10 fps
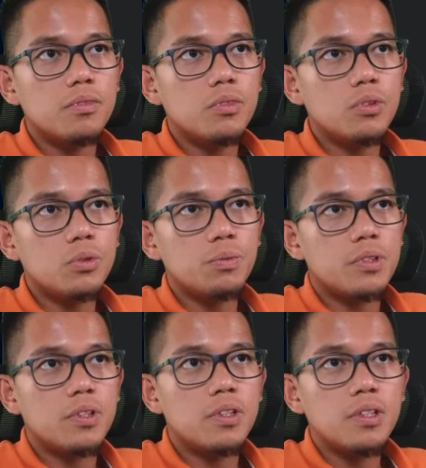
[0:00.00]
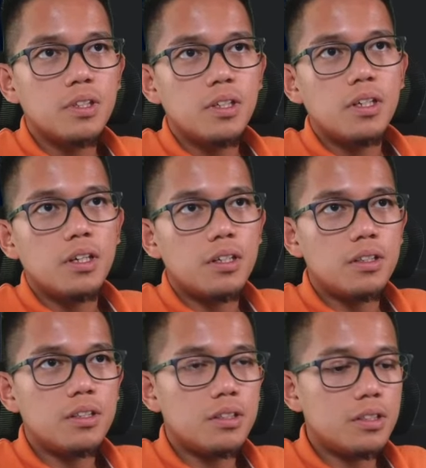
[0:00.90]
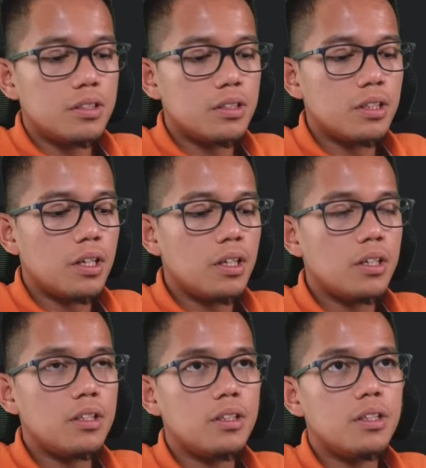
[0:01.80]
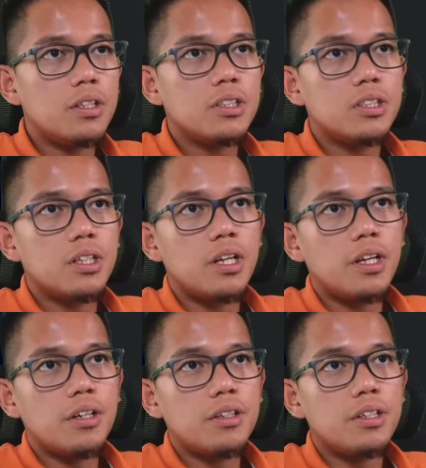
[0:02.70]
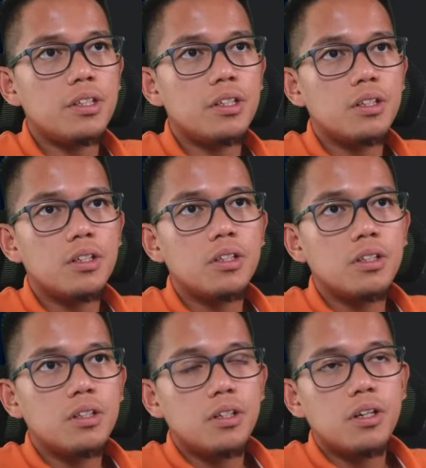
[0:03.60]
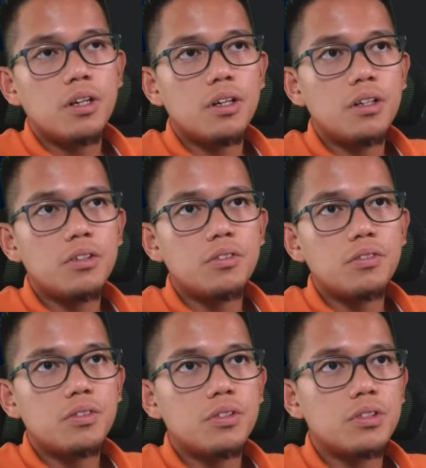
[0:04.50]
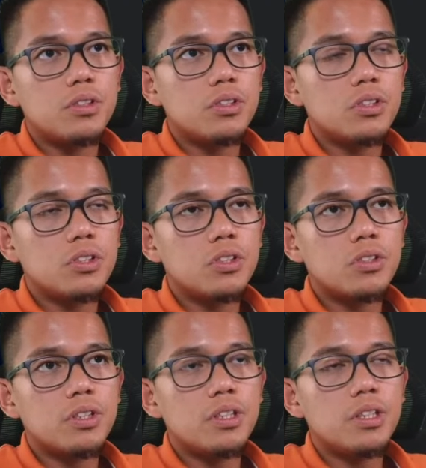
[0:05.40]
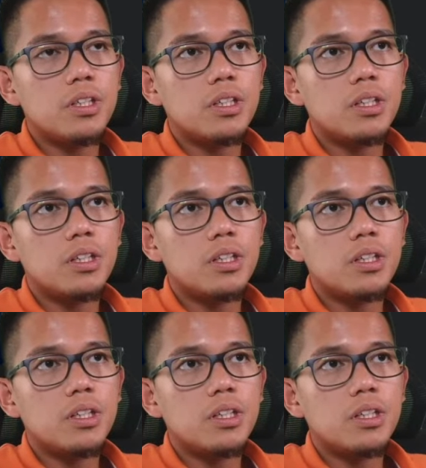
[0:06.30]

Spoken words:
Oops, and then this is a dictionary of string,